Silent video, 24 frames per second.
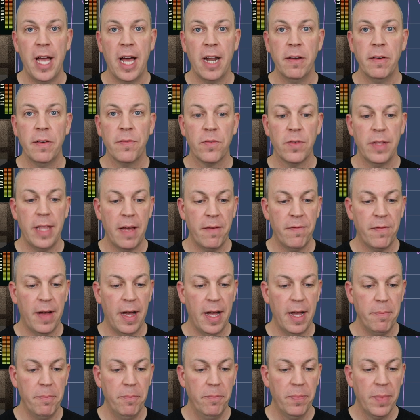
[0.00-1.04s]
out of it for that
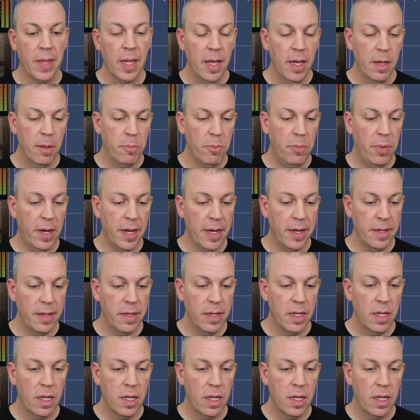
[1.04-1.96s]
vibe. But